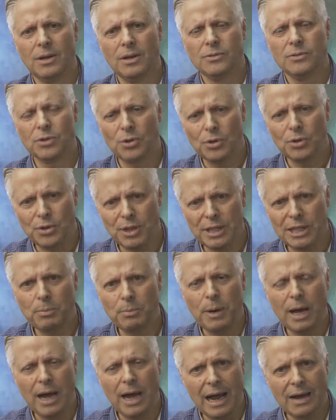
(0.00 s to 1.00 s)
So you think
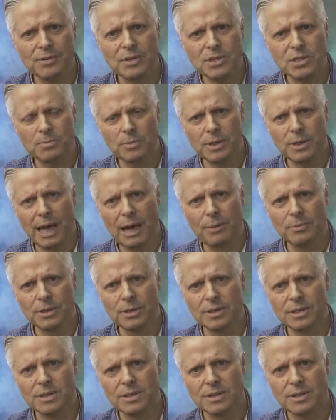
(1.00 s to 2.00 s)
about having some
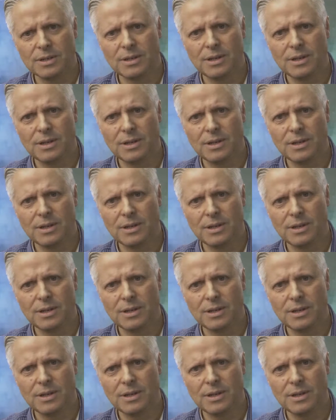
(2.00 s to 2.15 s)
cameras.